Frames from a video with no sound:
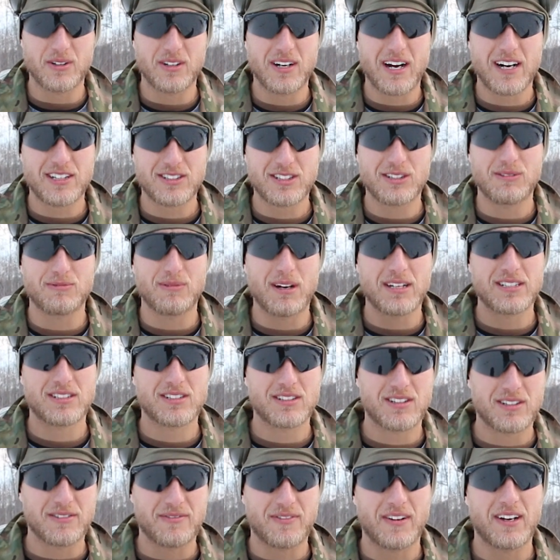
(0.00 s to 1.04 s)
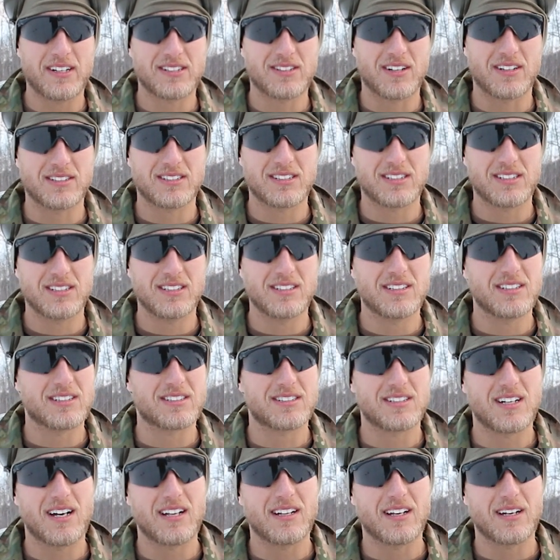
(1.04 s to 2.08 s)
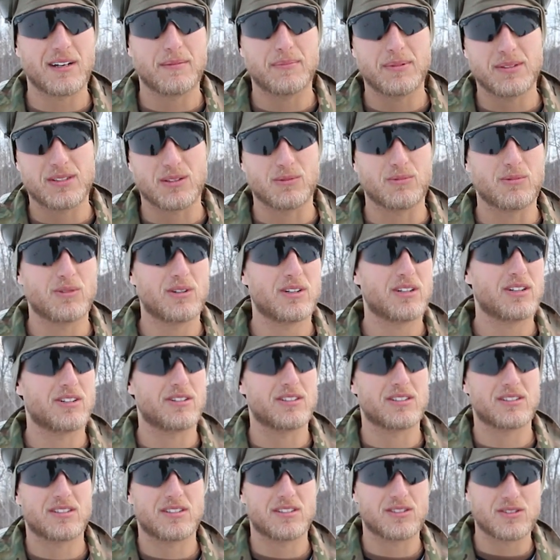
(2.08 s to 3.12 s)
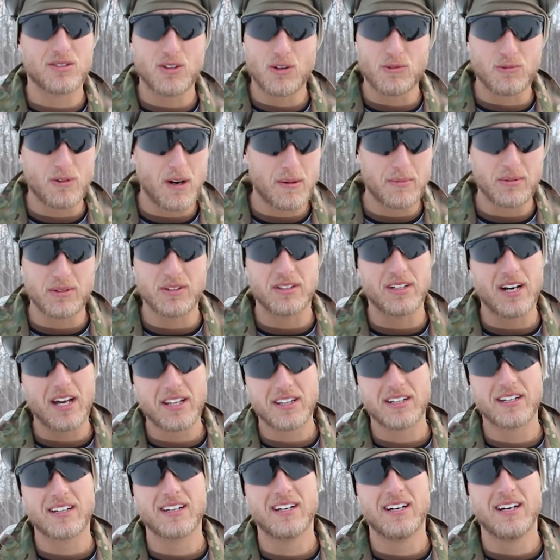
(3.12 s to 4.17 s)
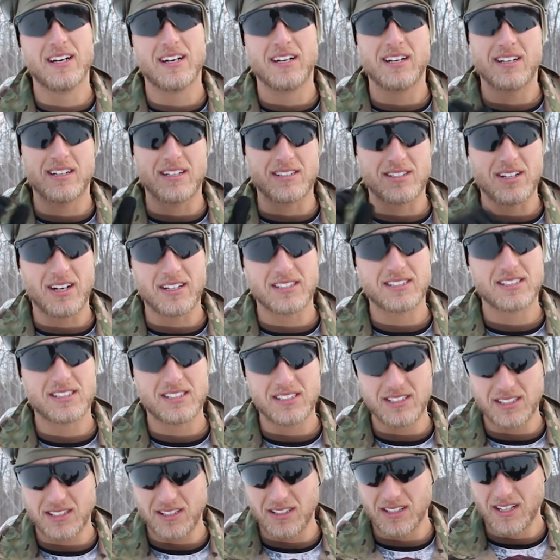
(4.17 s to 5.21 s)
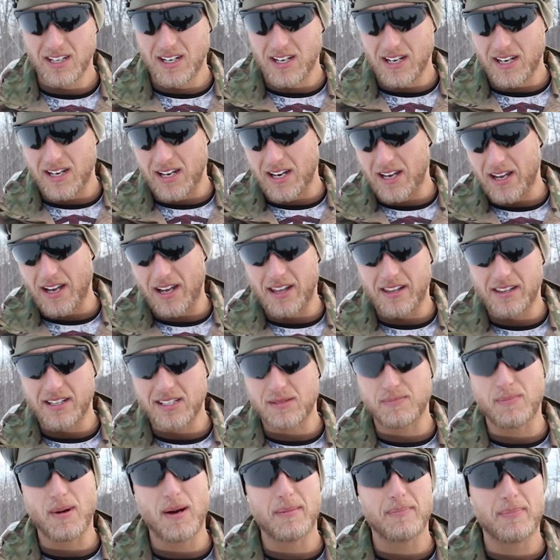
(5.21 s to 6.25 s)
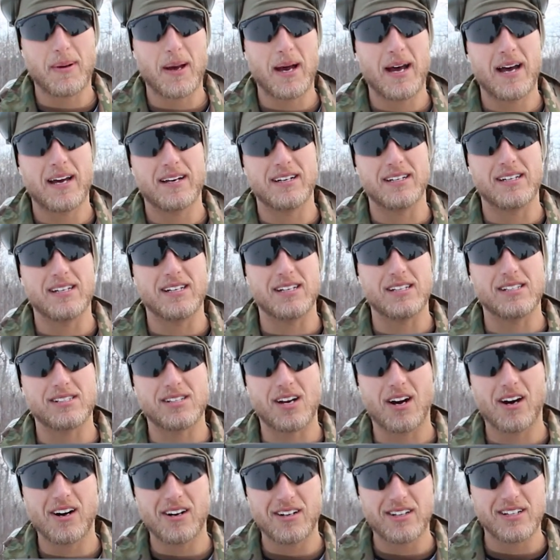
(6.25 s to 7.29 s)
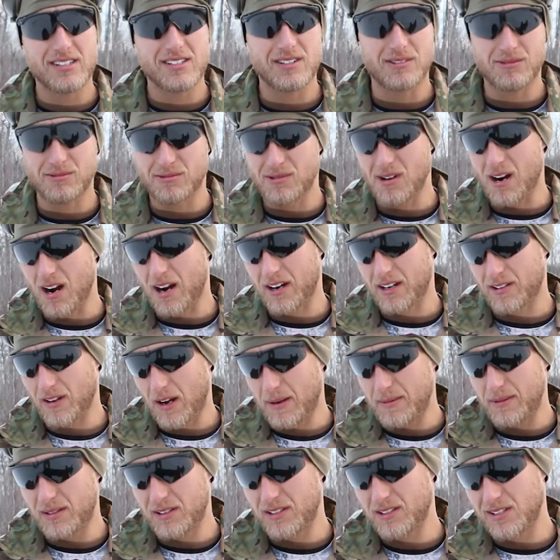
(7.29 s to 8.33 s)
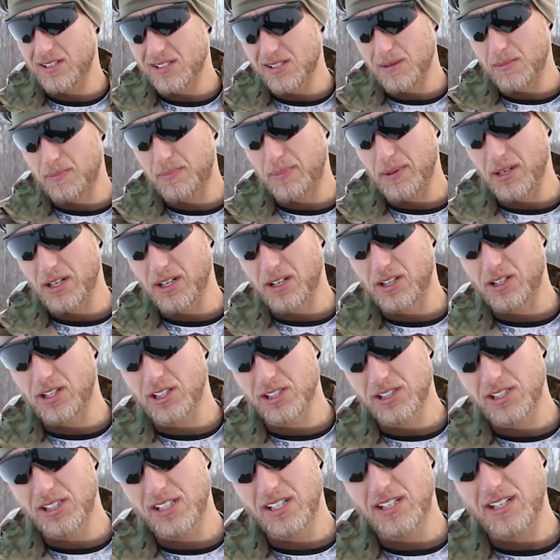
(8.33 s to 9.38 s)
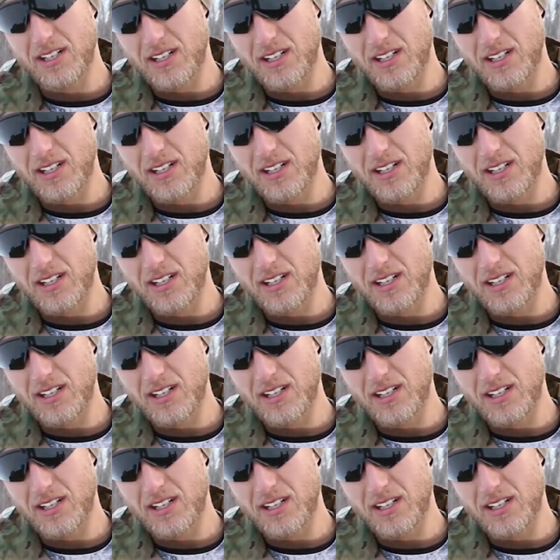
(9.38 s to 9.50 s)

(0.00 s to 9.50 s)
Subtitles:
you're actually resting your face on steel. It's not like a piece of wood or there's no rubber, nothing. It's on steel, and this butt pad is hard as a rock. I mean, there's a bit of cushion in